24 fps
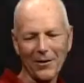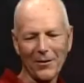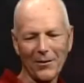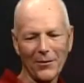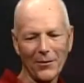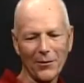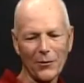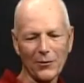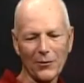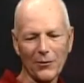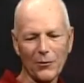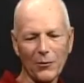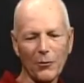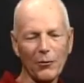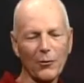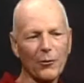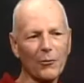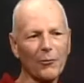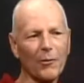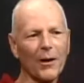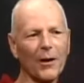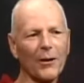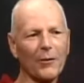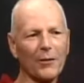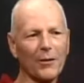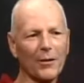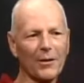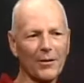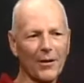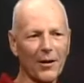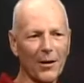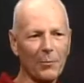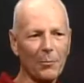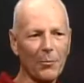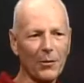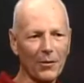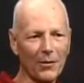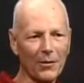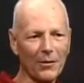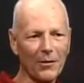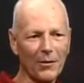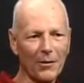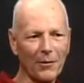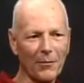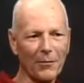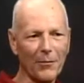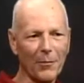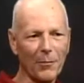there's no greater example
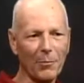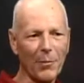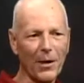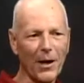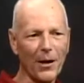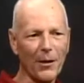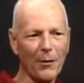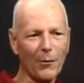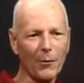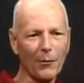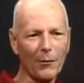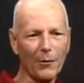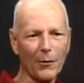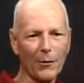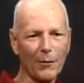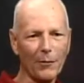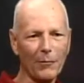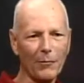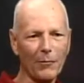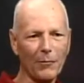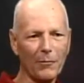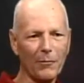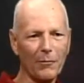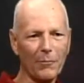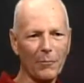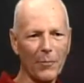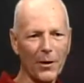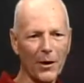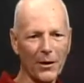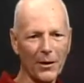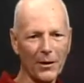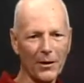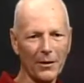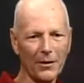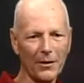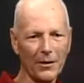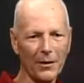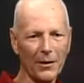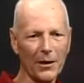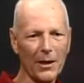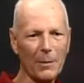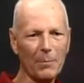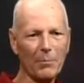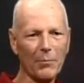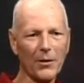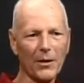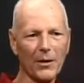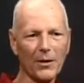of the power of money to
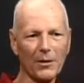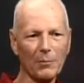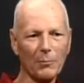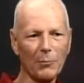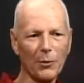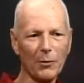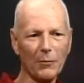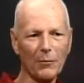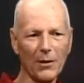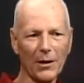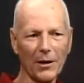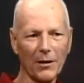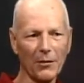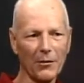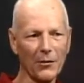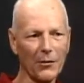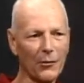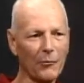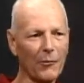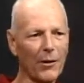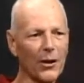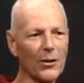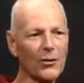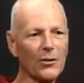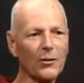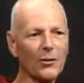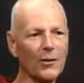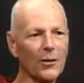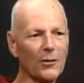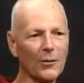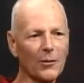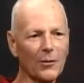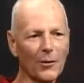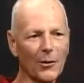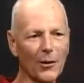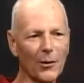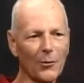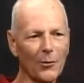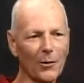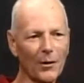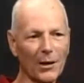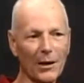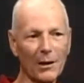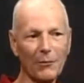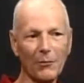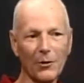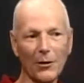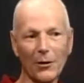keep things moving in the direction that they're going,
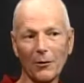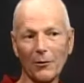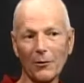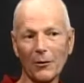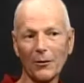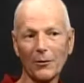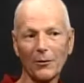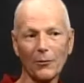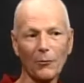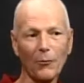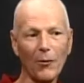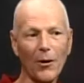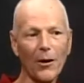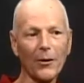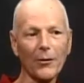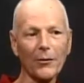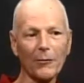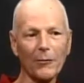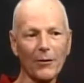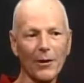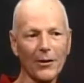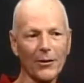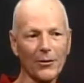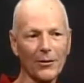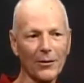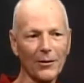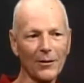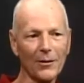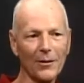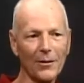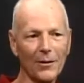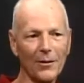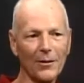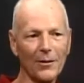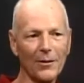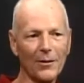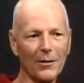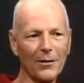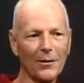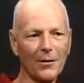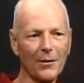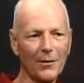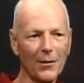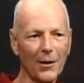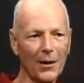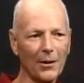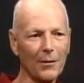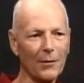even though that's the wrong direction,
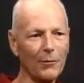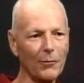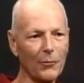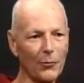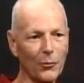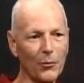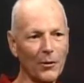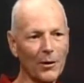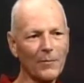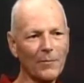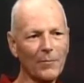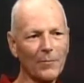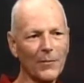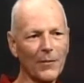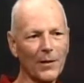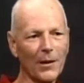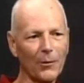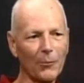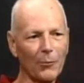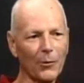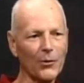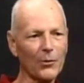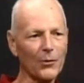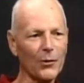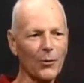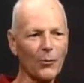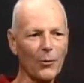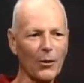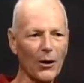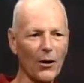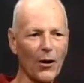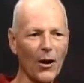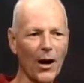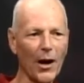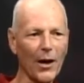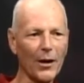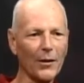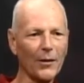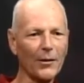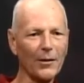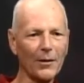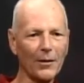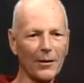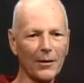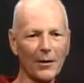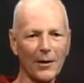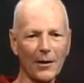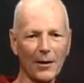than what's going on
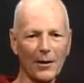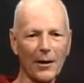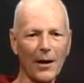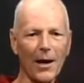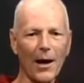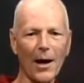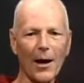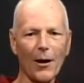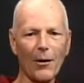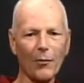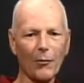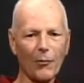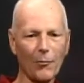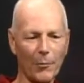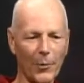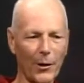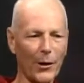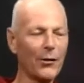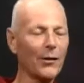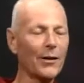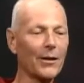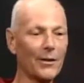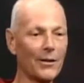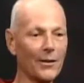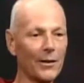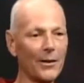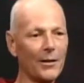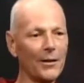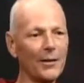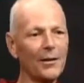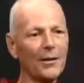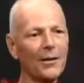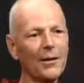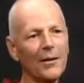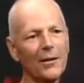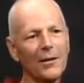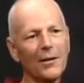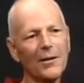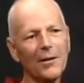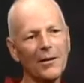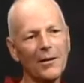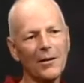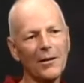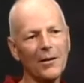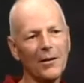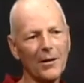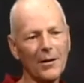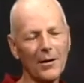in how Americans eat.
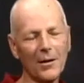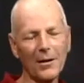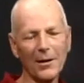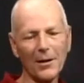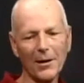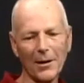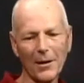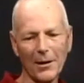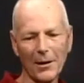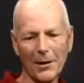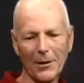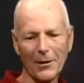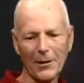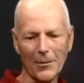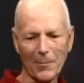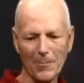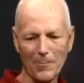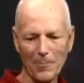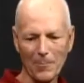And